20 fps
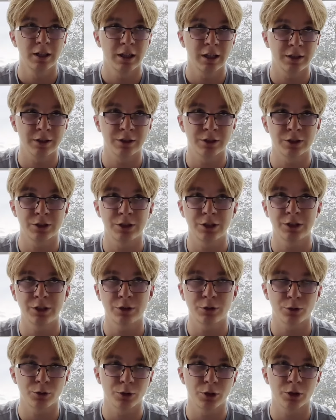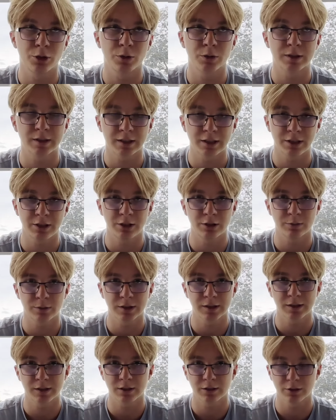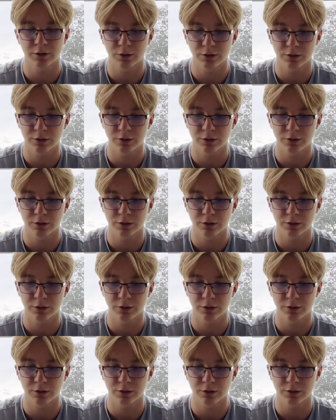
energy, Turo, stadiums,